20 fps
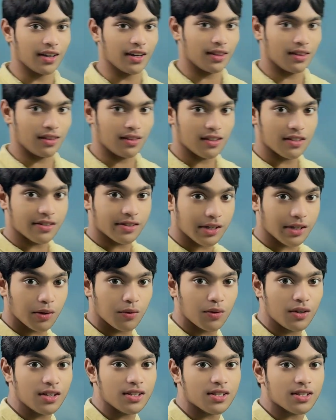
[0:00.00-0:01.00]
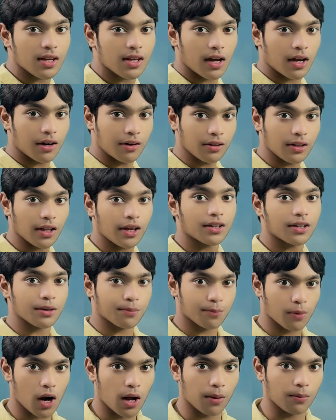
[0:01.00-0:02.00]
in series
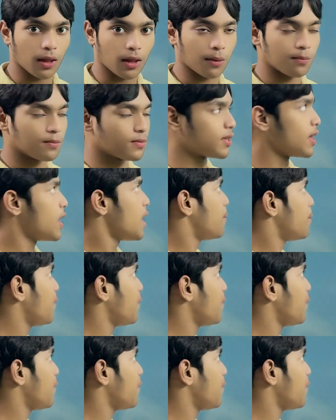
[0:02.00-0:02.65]
related problems.